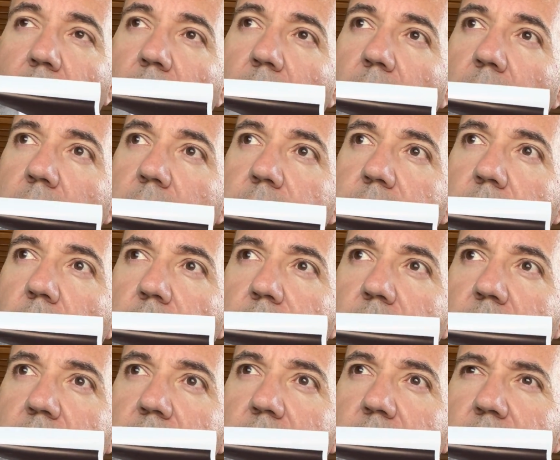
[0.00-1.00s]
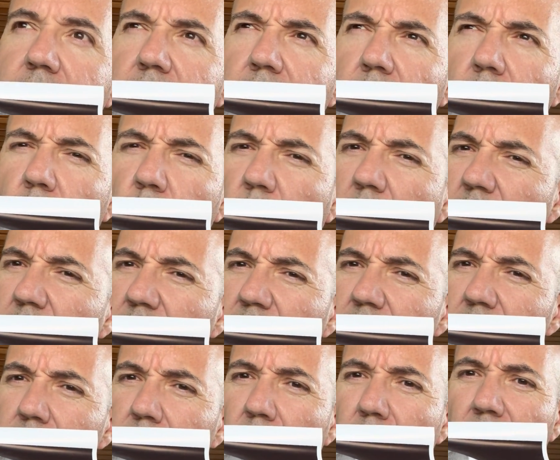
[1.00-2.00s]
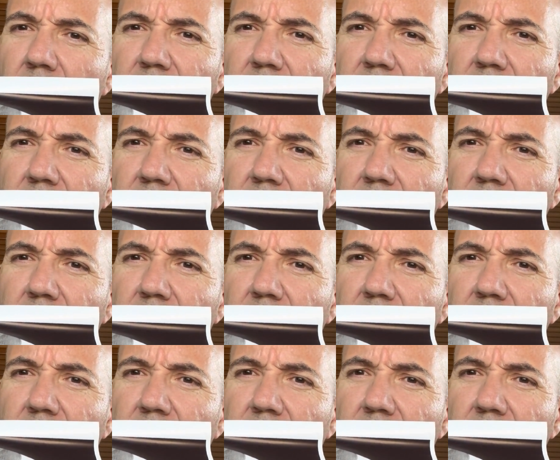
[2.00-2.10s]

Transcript: it's called the distal radius bone,